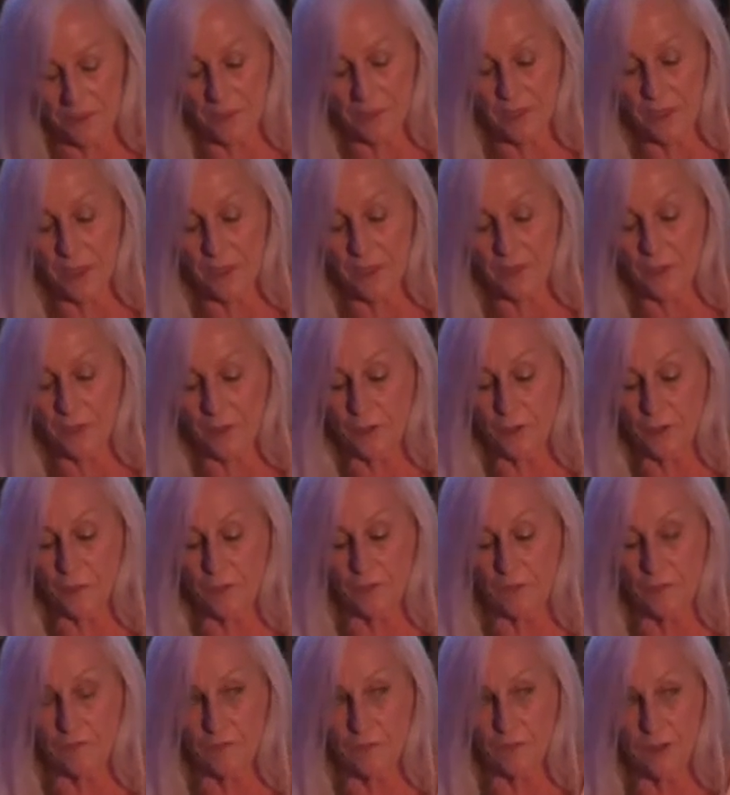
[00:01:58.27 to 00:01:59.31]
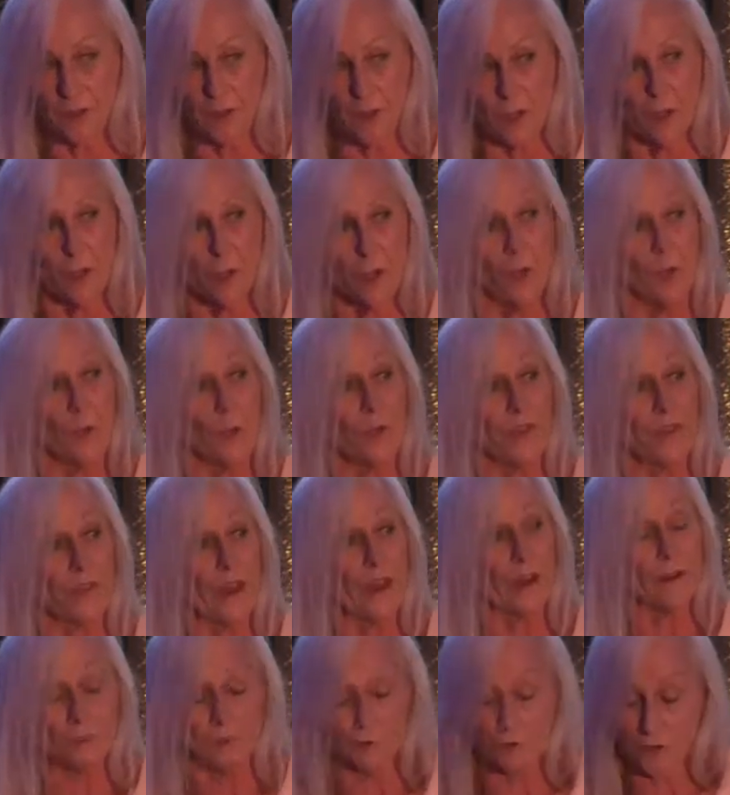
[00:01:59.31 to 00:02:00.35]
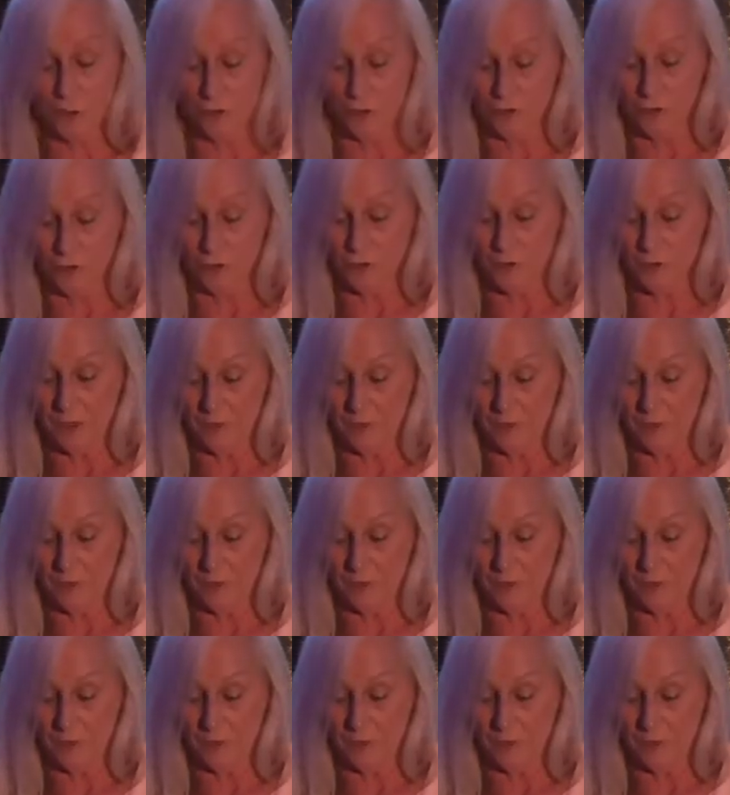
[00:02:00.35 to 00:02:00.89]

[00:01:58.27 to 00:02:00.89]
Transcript: as I do, without judgment